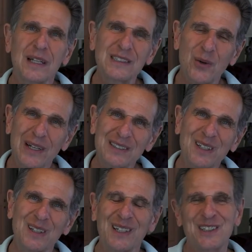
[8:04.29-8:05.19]
Let's go out to
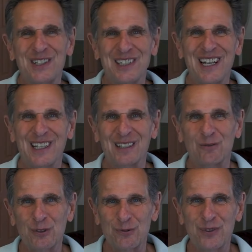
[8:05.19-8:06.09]
lunch together.
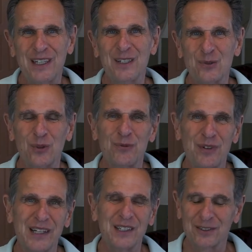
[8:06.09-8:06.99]
We'll feed you. We'll
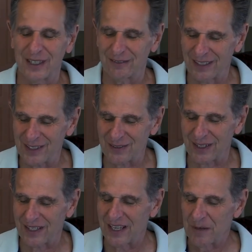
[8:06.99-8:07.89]
find a great
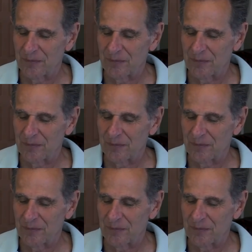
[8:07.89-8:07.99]
restaurant.